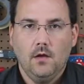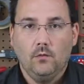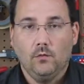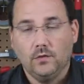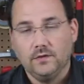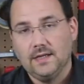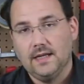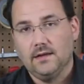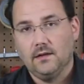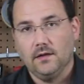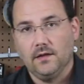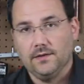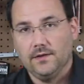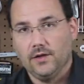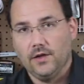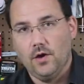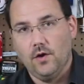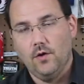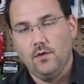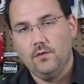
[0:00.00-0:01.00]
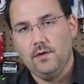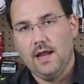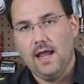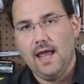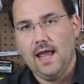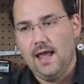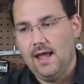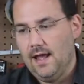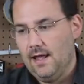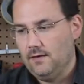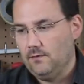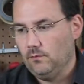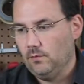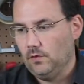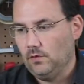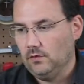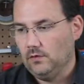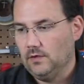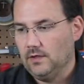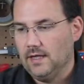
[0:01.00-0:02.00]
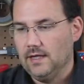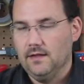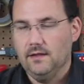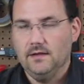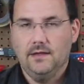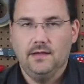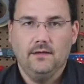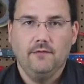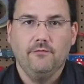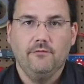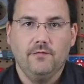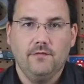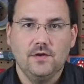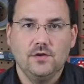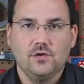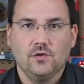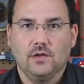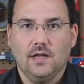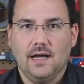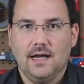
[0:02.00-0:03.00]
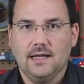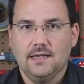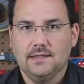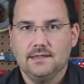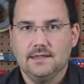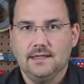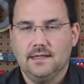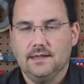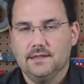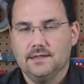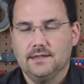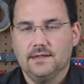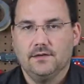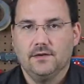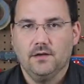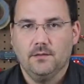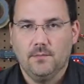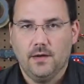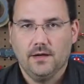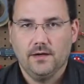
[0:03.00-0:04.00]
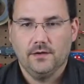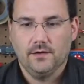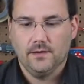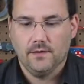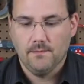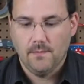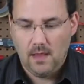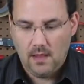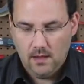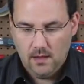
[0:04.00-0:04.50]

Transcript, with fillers: We'll take a look at the code and we'll look at it visualized in the serial monitor.